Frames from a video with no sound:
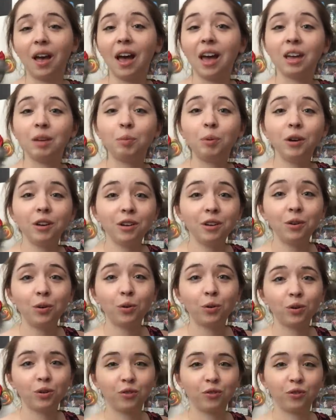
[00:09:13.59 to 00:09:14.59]
I had put in an
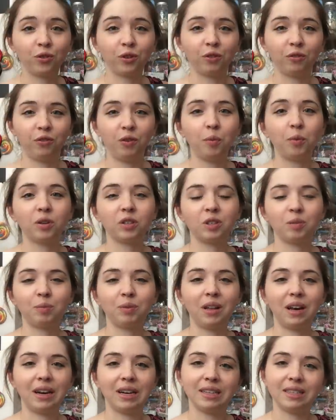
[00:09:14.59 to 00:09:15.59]
order for a few more
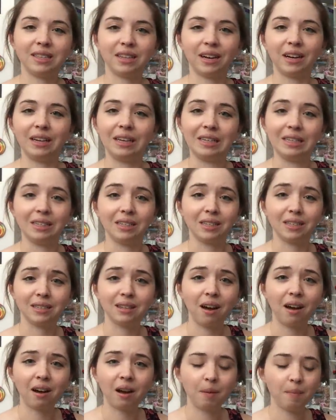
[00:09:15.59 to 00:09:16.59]
supplies that I needed to
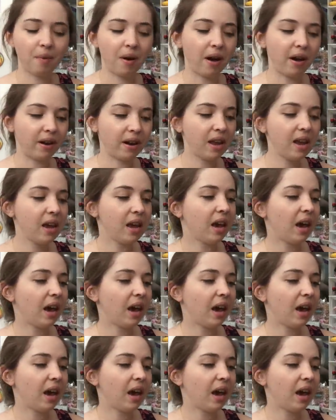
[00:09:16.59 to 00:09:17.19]
stock up on.